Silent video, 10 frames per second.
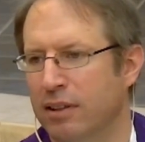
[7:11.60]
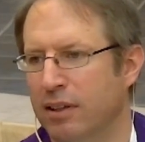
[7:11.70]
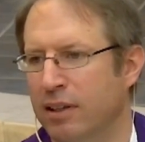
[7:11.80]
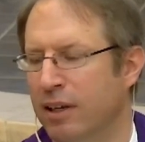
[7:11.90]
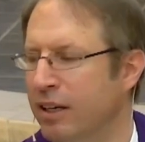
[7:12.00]

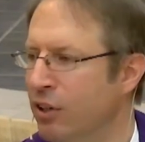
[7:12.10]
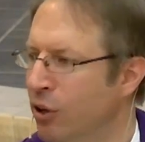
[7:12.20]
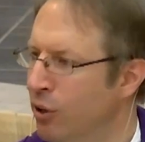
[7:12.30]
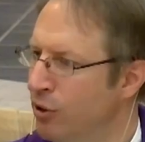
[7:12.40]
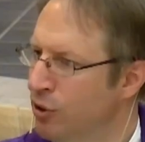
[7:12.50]
And he
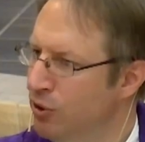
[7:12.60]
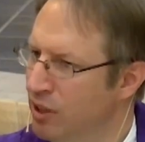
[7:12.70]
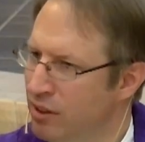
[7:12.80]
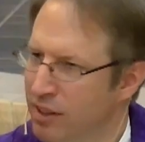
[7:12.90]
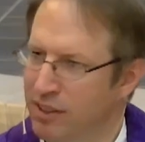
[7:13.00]
calls you to
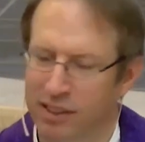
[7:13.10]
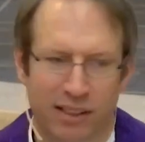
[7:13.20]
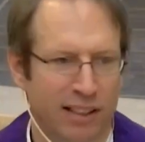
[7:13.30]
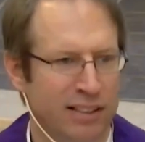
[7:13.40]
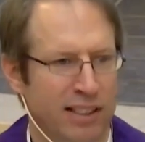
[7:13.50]
listen
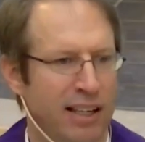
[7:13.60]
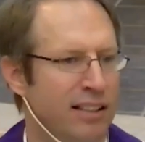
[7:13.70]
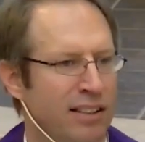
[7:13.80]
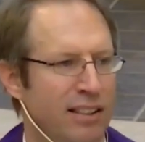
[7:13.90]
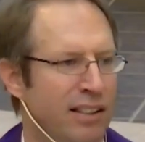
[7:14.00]

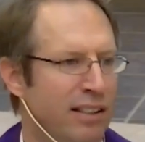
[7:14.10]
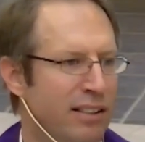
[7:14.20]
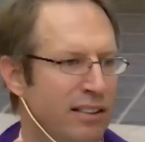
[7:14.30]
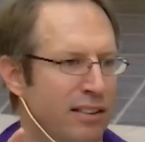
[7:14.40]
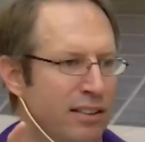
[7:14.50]
intently
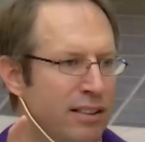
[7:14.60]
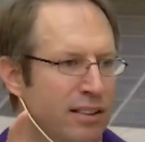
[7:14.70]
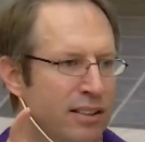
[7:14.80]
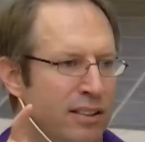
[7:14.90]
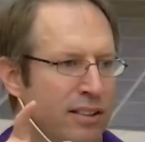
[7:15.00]

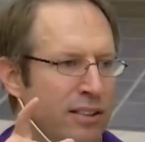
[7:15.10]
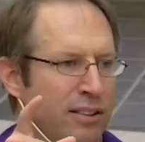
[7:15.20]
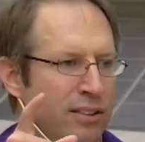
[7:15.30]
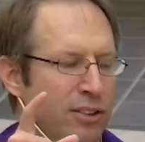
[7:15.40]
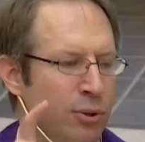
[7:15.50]

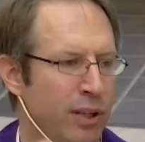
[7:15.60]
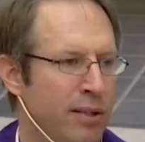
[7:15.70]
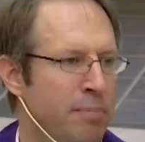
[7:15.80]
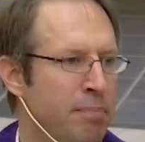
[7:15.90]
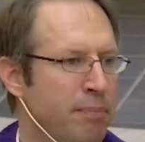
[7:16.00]
to
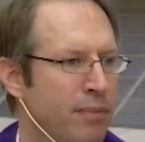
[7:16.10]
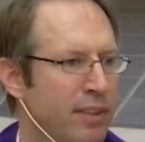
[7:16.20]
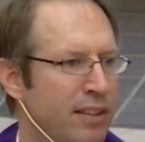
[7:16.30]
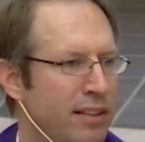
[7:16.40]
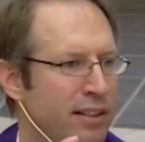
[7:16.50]
him
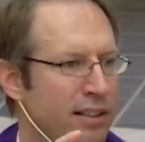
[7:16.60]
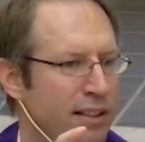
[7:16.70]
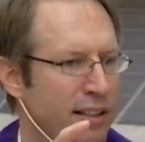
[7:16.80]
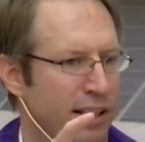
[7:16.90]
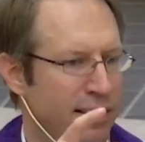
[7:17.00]

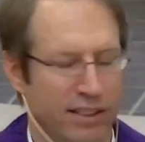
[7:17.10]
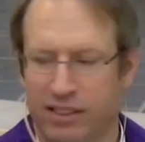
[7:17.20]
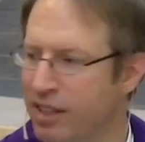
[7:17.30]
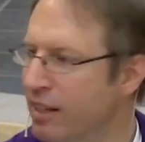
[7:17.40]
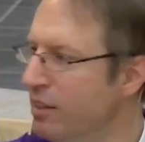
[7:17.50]
as he
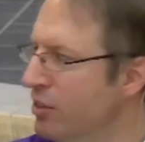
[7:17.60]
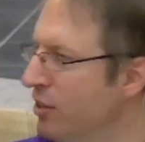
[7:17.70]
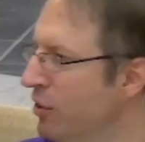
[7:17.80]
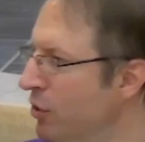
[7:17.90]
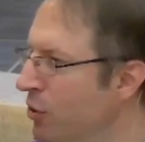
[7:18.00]
says
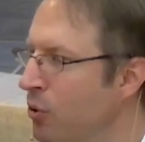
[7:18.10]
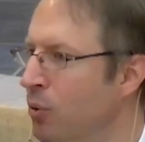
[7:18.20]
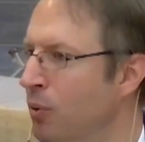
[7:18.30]
to you,